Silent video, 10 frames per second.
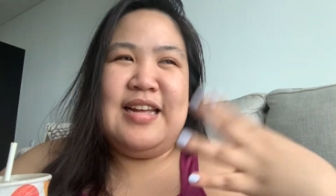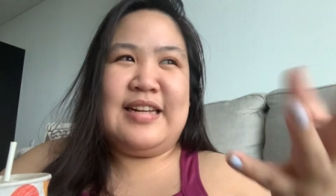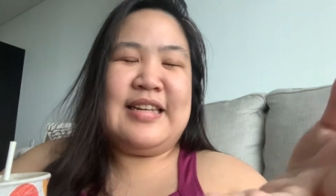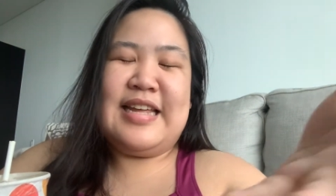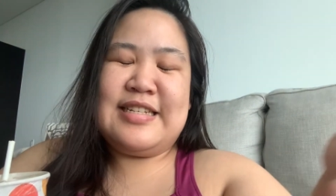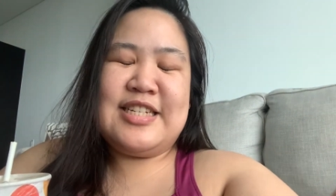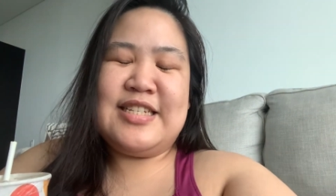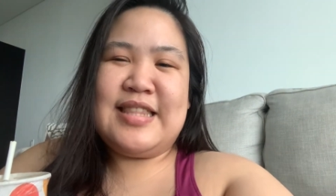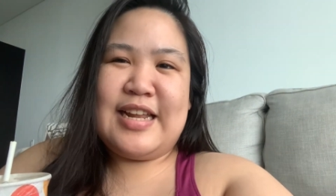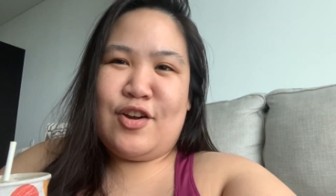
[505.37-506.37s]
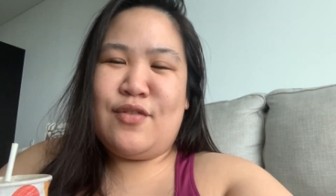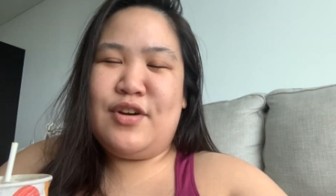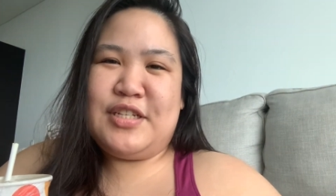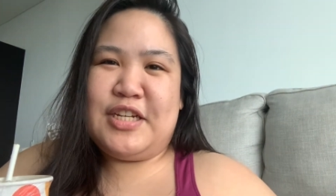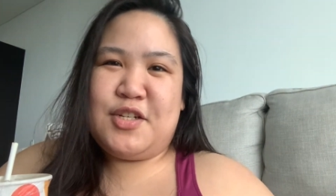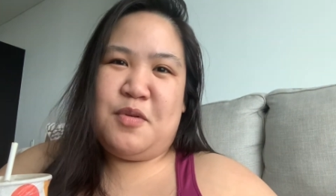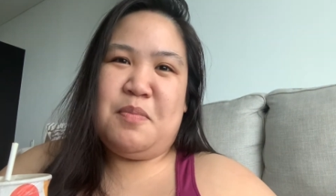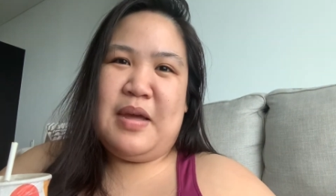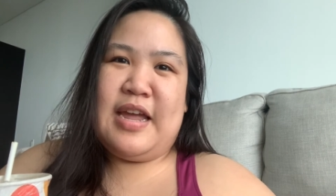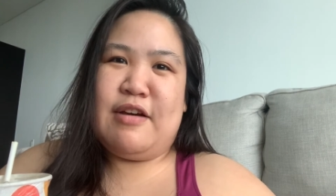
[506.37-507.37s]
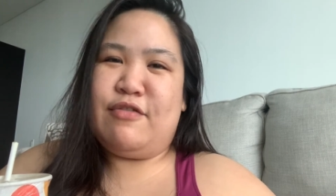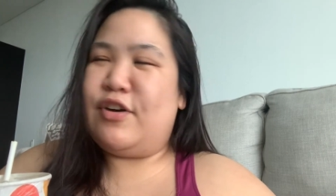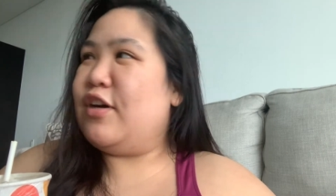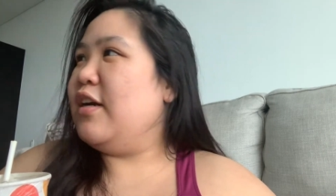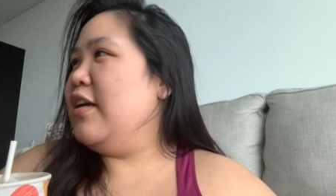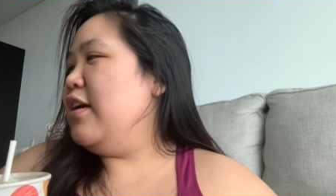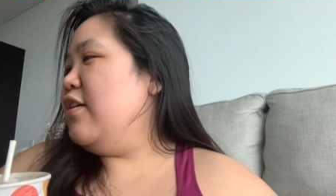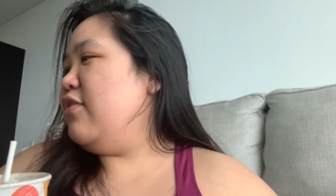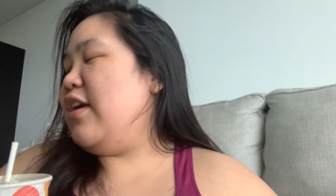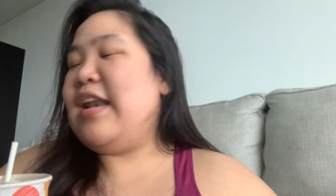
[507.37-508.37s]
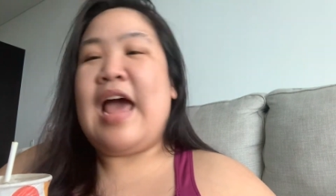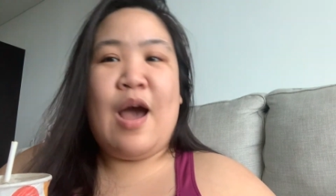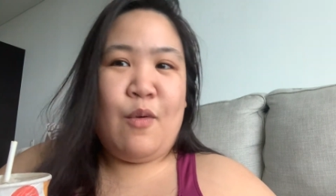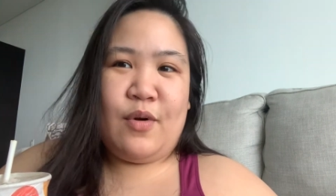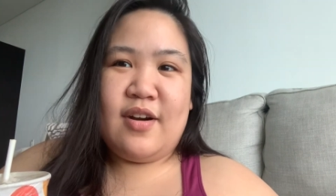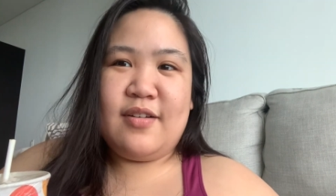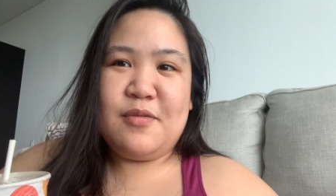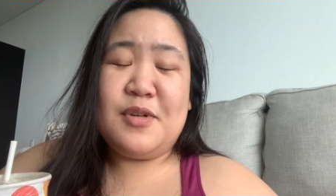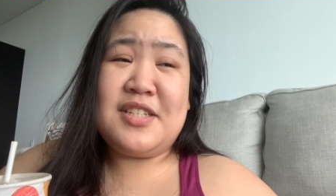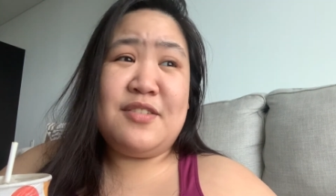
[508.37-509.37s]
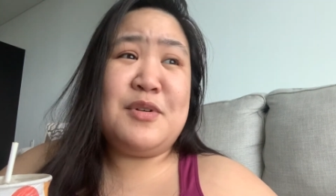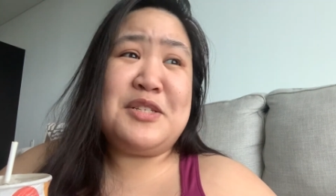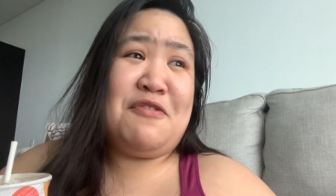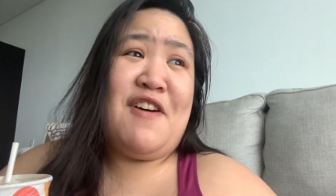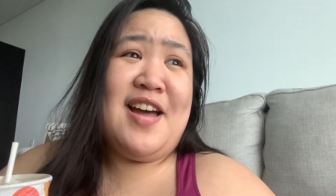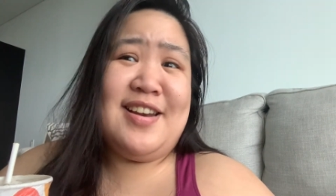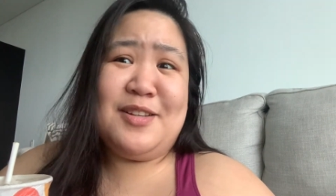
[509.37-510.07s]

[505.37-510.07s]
Like, just that conversation with Bea for an hour was fun.